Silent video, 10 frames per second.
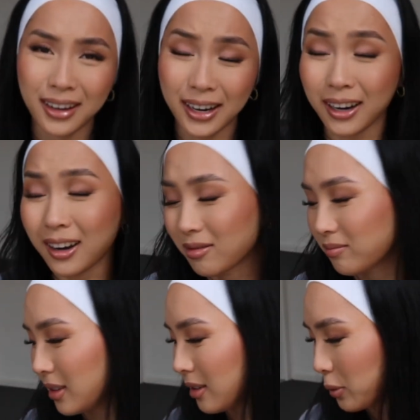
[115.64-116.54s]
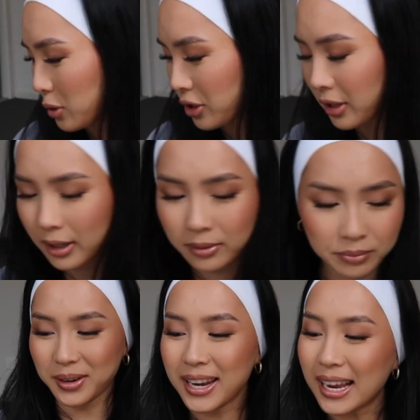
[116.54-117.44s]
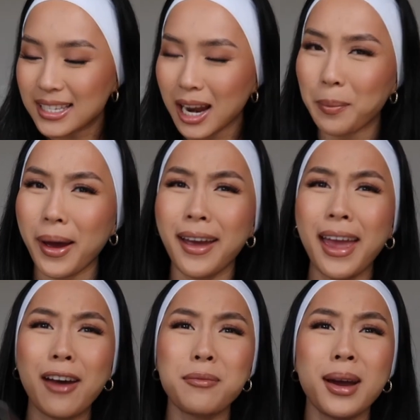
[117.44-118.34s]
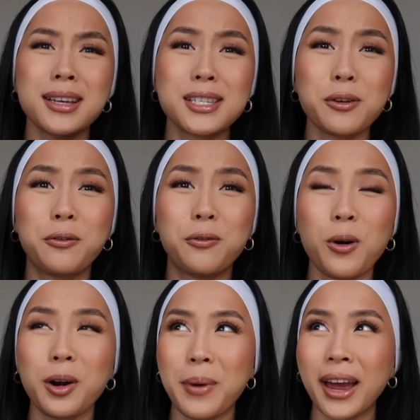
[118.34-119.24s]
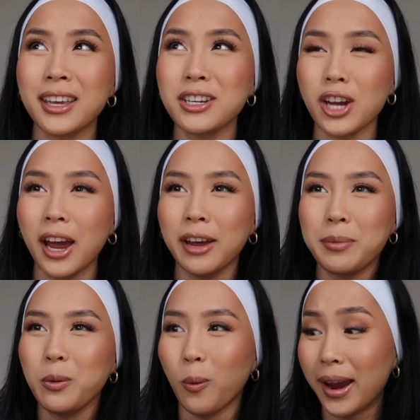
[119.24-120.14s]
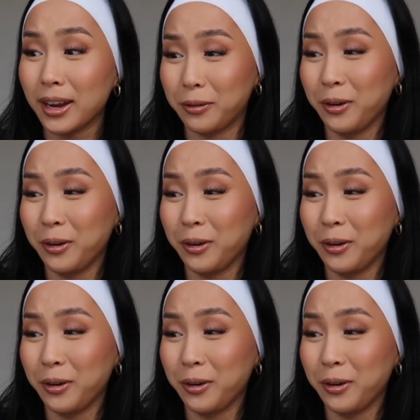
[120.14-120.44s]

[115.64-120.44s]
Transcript: I can't, unfortunately. So next up, I have my Sephora package. I have been waiting